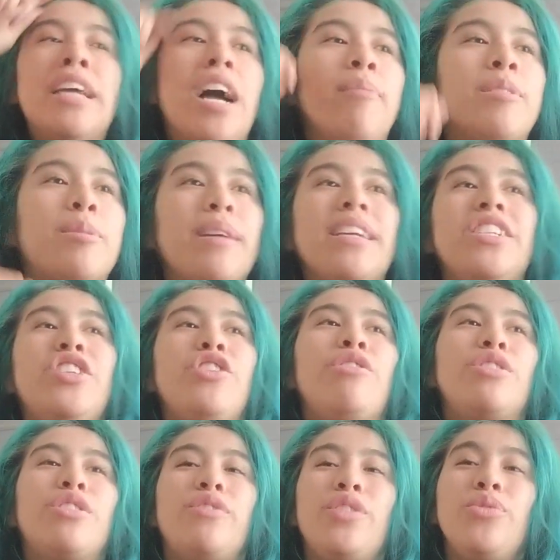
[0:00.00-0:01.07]
I'm explaining to
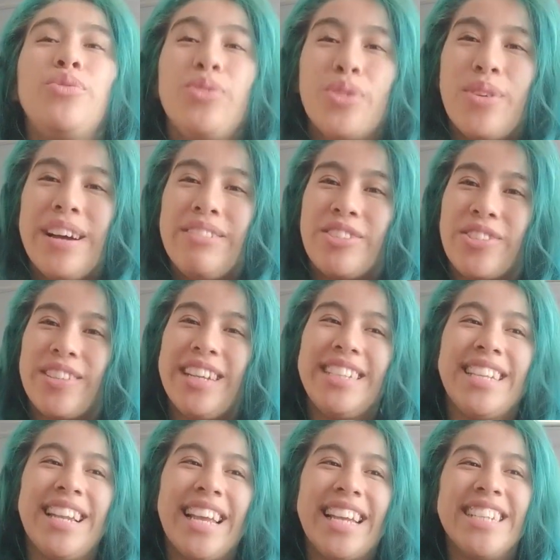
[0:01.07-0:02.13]
those of you who don't have Tourette's,
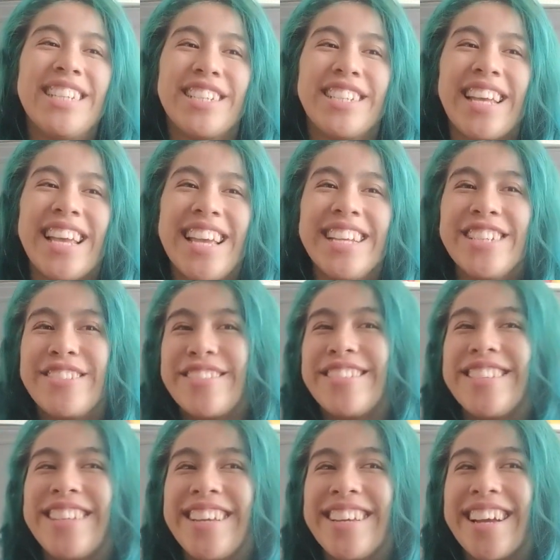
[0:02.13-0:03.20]
and like it's just like
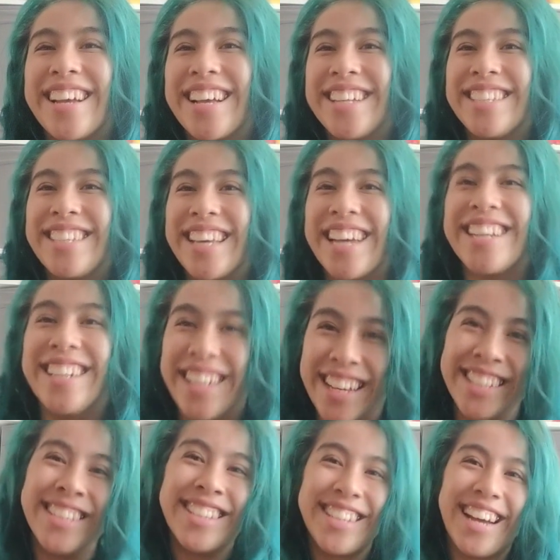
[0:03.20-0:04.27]
interesting, I guess, to get an
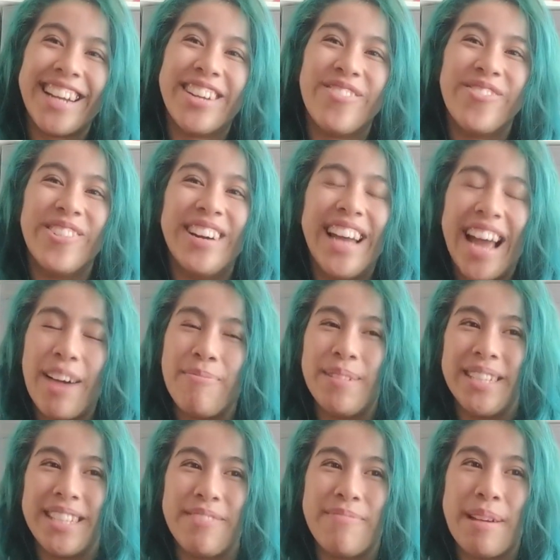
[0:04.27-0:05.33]
insight of what
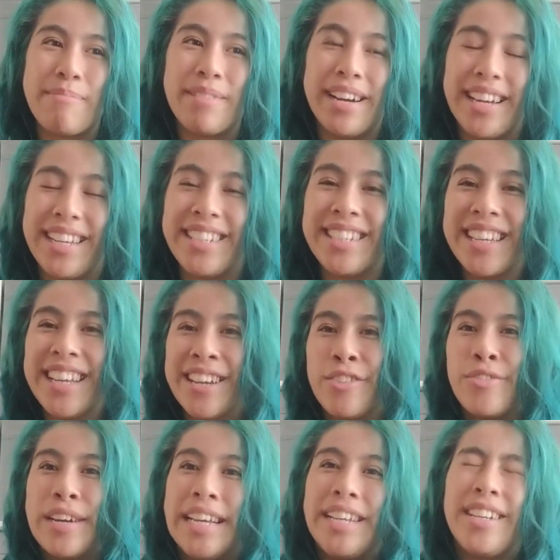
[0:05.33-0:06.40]
happens in my mind
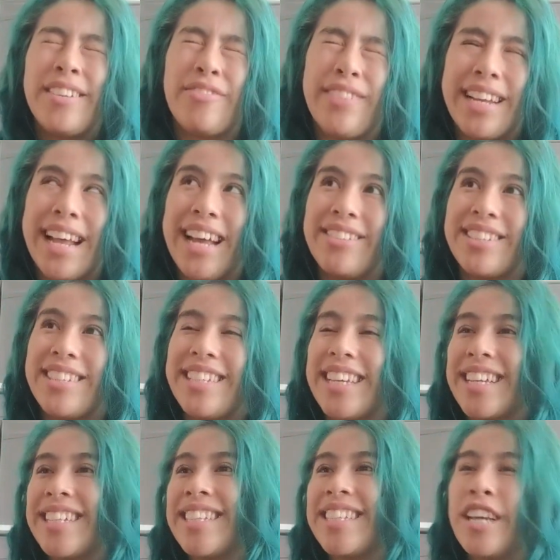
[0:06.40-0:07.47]
when I have to
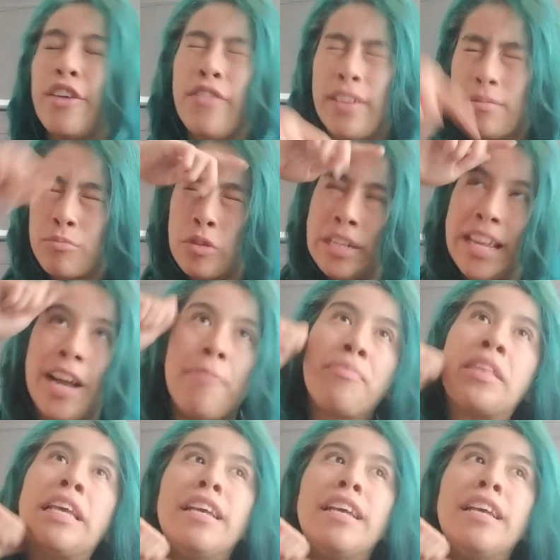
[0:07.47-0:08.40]
tic and stuff. And yeah.